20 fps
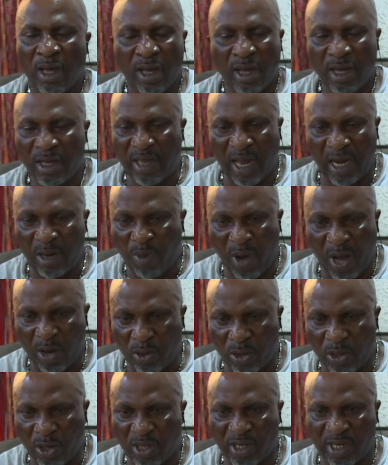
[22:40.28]
He said the boy
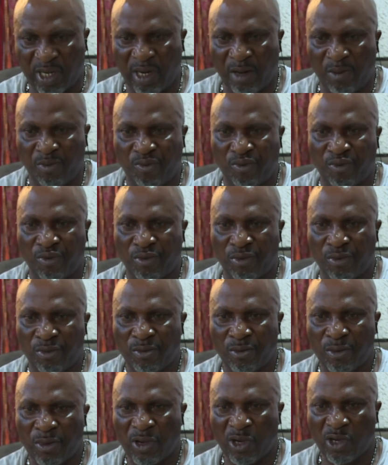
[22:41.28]
could not sleep.
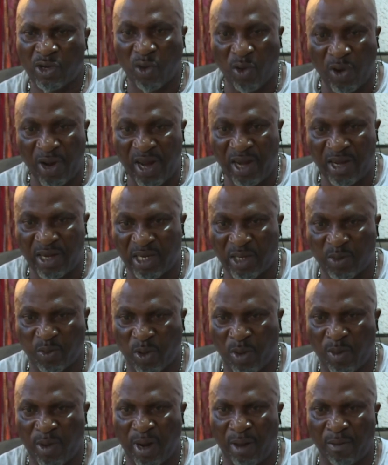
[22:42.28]
To eat his
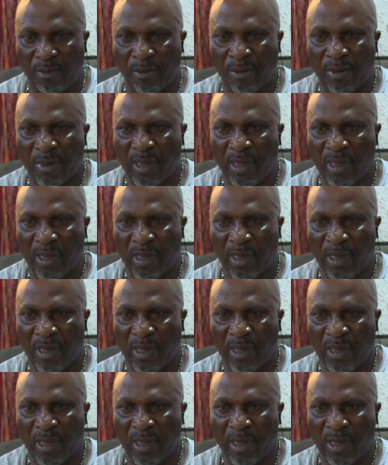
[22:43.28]
problem.